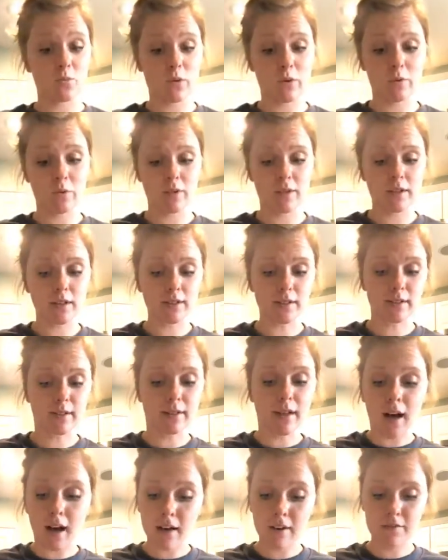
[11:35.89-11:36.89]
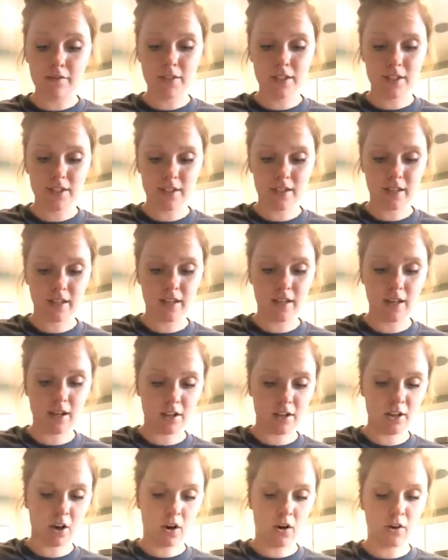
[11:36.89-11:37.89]
We would love to
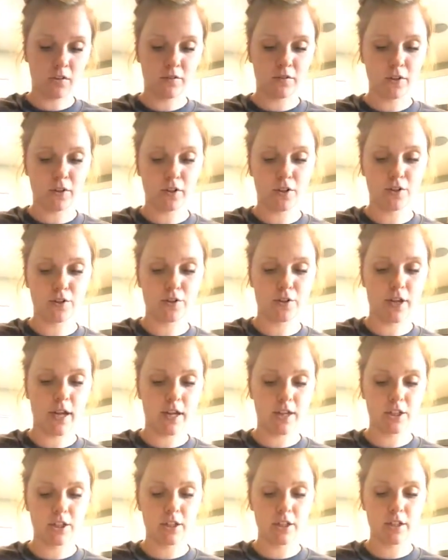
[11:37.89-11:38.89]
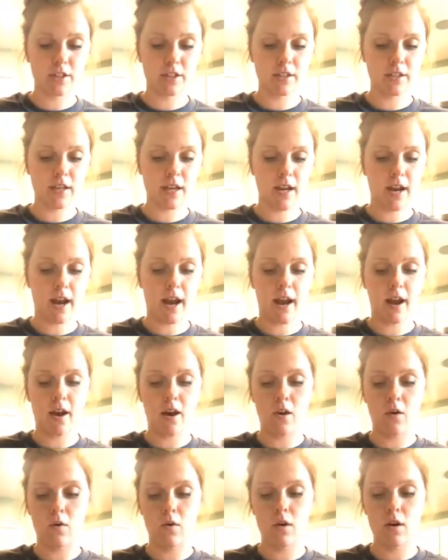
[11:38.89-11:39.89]
see all of your creations and
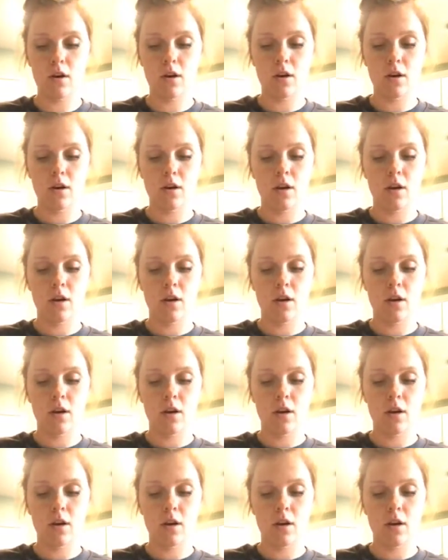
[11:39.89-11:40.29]
how